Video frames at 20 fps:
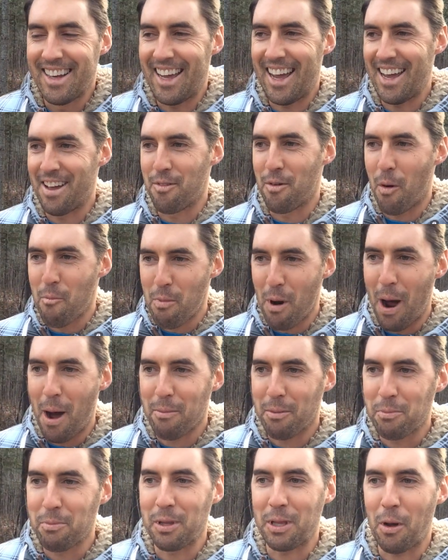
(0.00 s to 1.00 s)
And
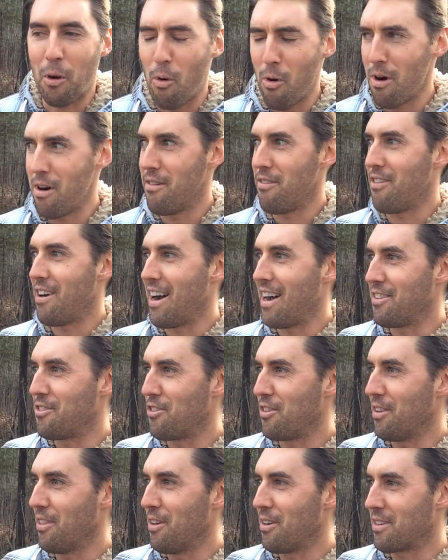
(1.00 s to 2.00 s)
probably horrified,
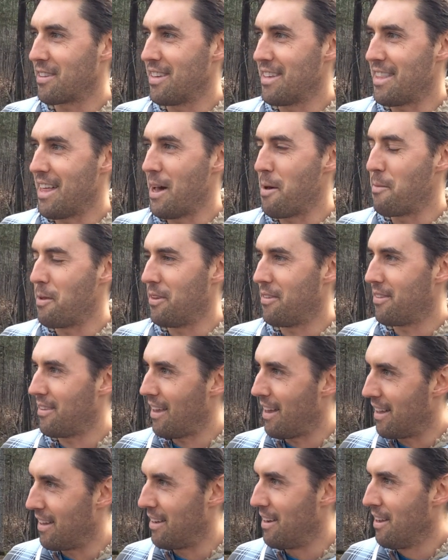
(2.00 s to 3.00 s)
she looked at them and
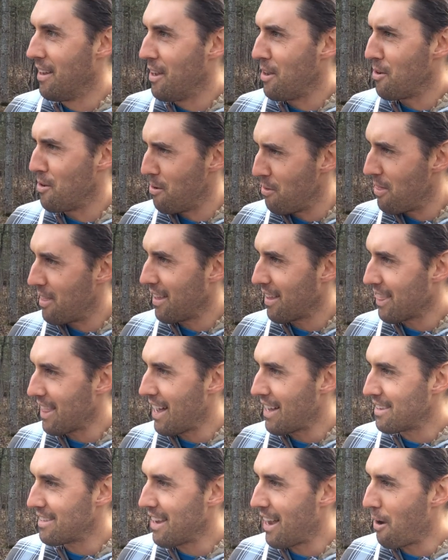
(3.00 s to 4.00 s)
said, you think
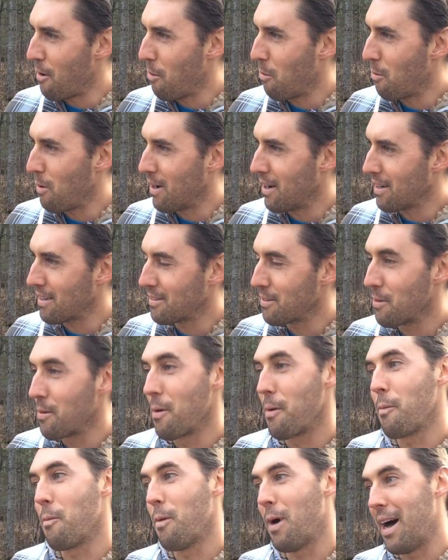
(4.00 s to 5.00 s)
that's how it works?
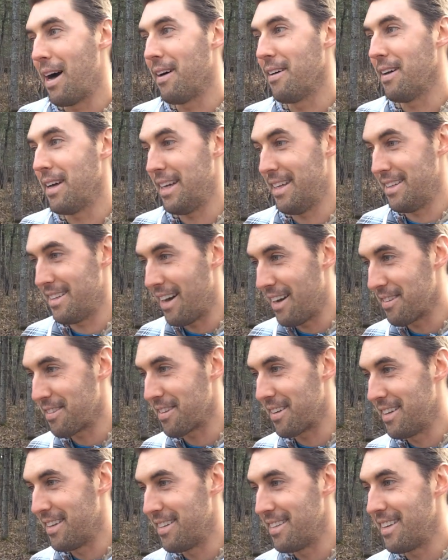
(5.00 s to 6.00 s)
Well, it
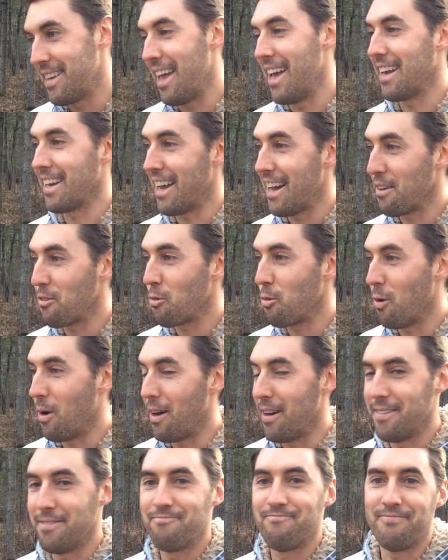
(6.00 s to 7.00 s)
doesn't. And guess
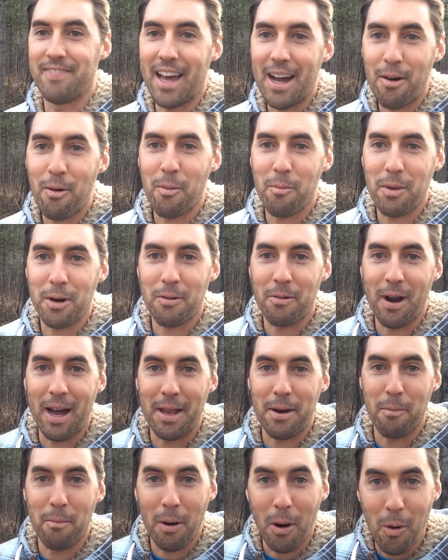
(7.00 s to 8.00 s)
what? Now I'm gonna
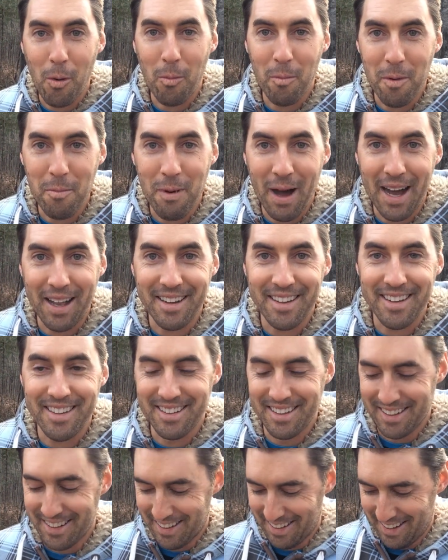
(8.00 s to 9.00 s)
write a poem about it.
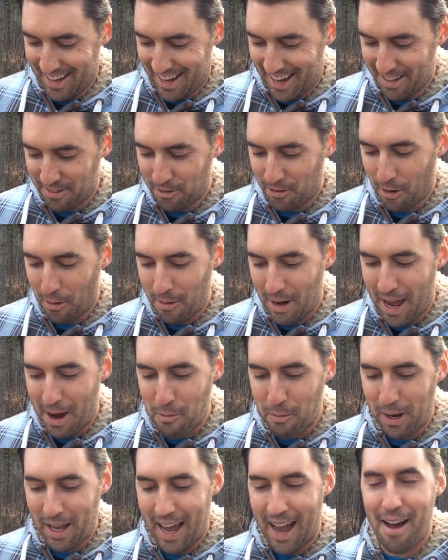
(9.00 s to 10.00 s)
And so
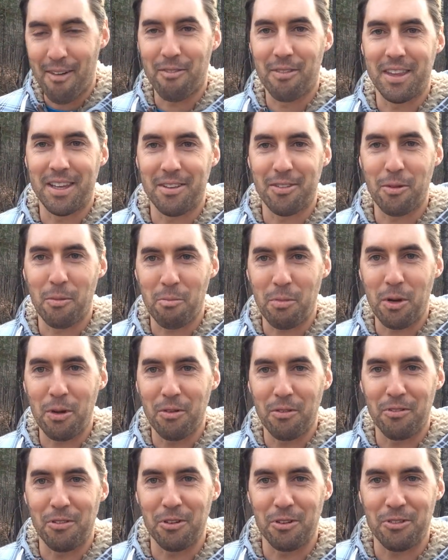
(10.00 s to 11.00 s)
now we have this
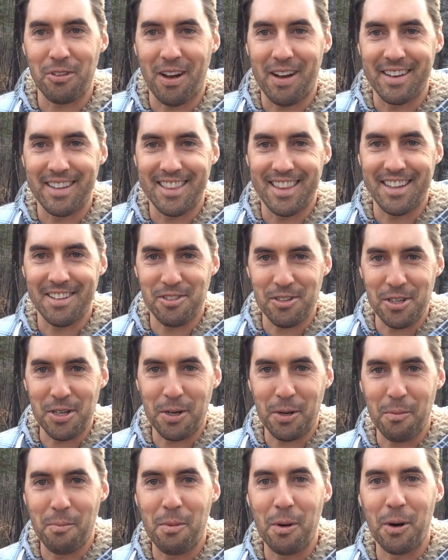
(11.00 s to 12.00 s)
beautiful sonnet that she
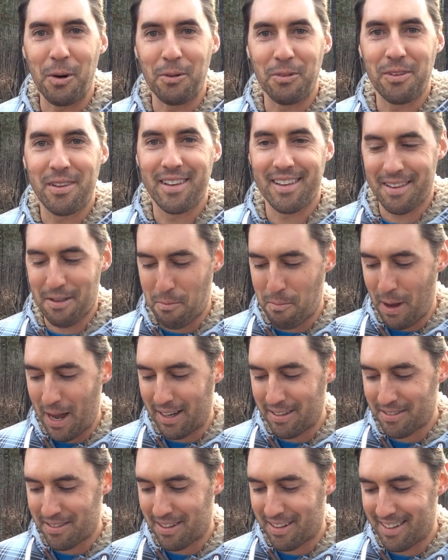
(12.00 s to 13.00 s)
composed
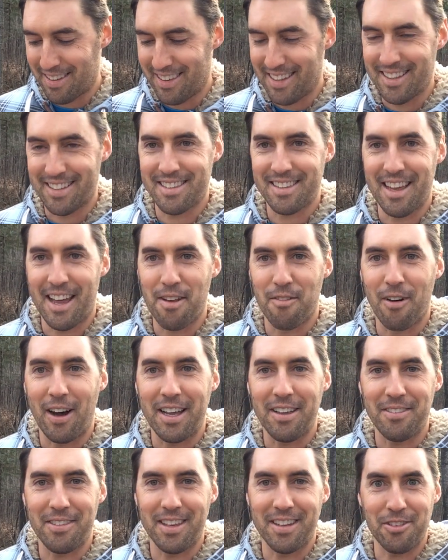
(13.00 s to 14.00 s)
based on this
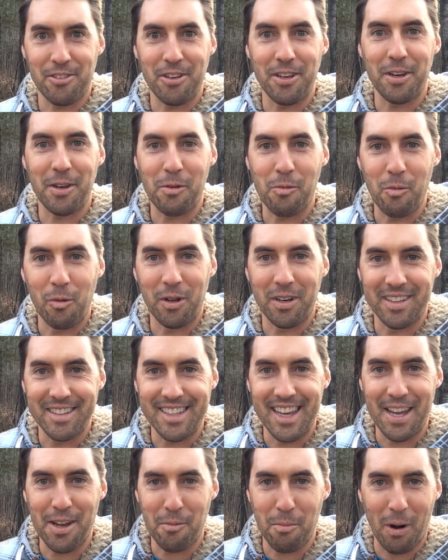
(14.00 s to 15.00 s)
advice that she didn't want to
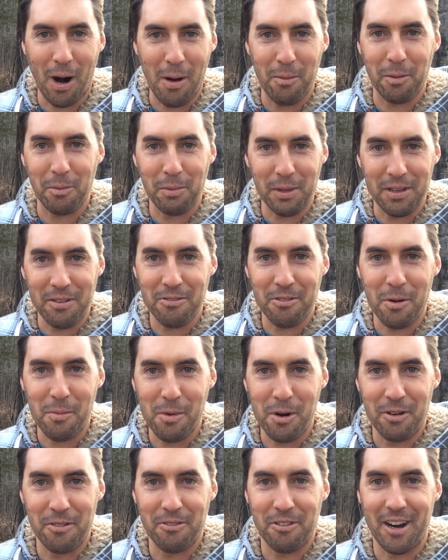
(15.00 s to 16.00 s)
take, probably from
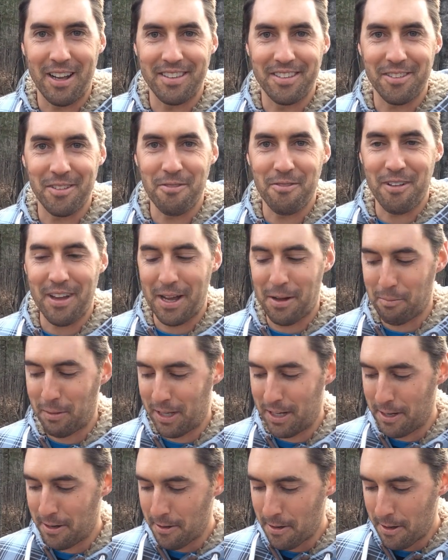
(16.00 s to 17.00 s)
her friends and
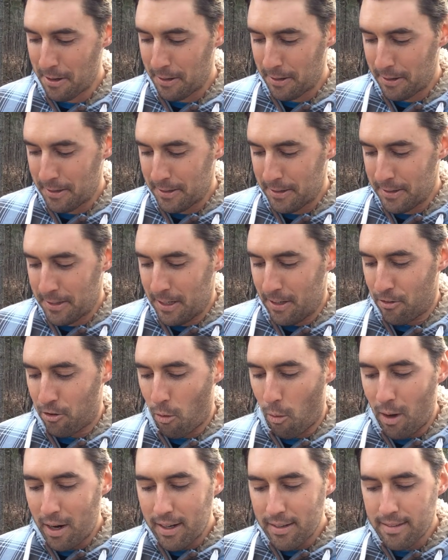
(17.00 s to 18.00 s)
family.
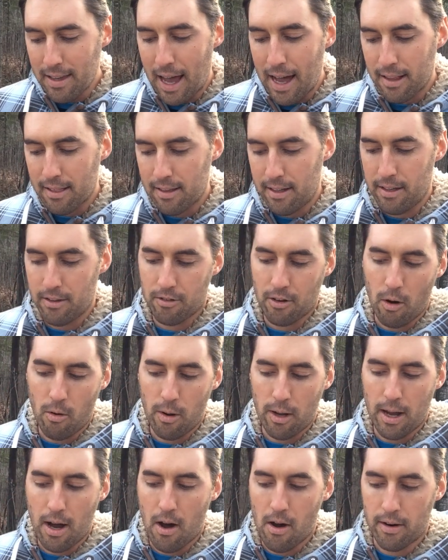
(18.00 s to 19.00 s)
So what exactly is
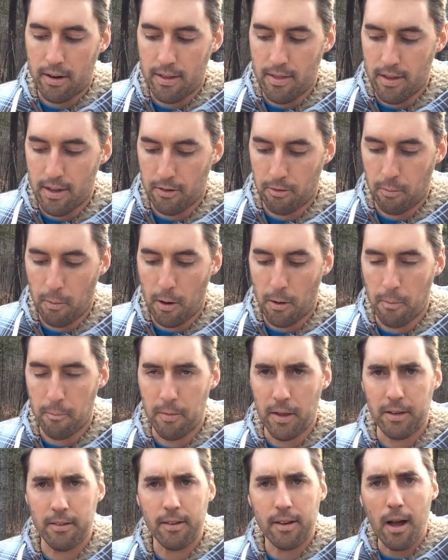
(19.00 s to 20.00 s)
going on in this
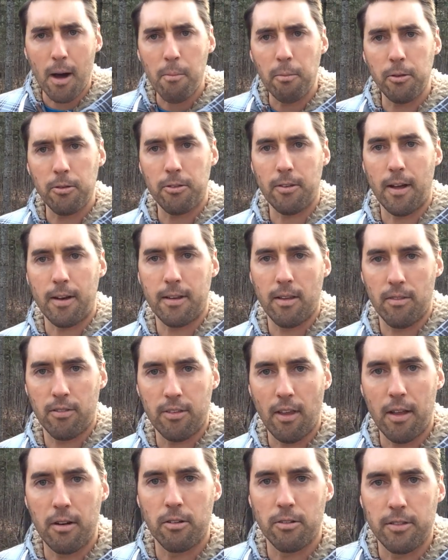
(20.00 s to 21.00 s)
poem? There's a couple
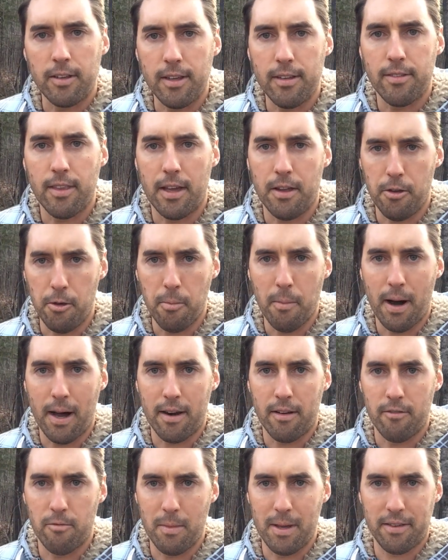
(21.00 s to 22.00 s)
subtleties that you
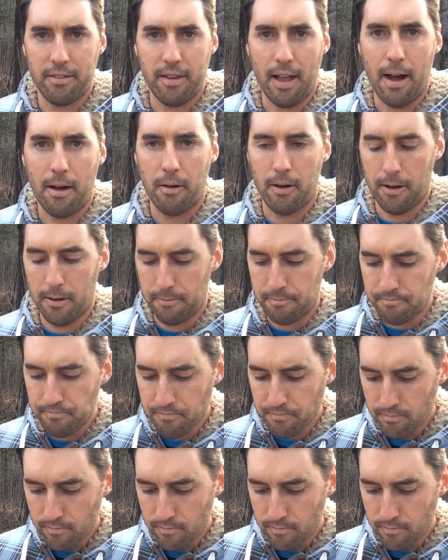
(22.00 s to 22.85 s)
might have missed out on.